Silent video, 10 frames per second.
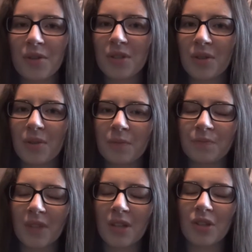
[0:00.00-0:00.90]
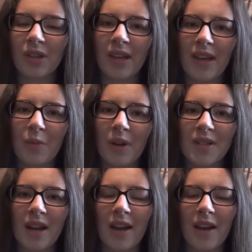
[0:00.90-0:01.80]
I also took a hit one
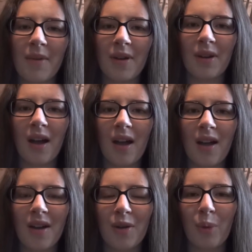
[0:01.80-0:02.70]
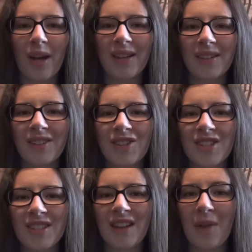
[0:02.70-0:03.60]
time when
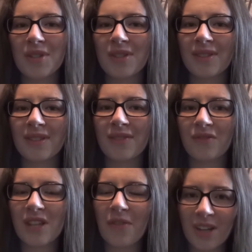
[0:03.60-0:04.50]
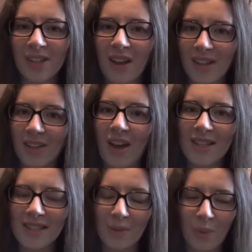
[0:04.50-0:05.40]
I was suffering a lot of
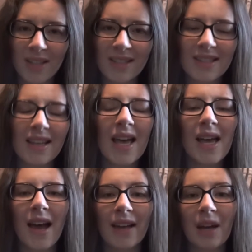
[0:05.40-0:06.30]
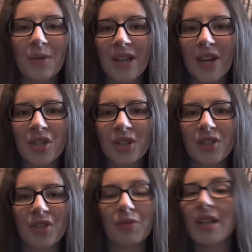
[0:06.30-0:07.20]
loss at once, and that was actually
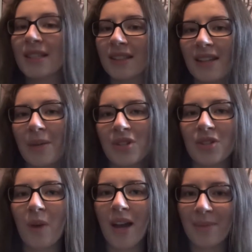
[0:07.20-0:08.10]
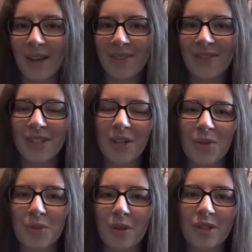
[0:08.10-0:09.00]
just recently, which is why my
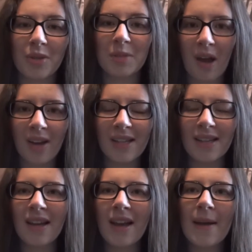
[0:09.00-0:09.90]
videos were so spotty,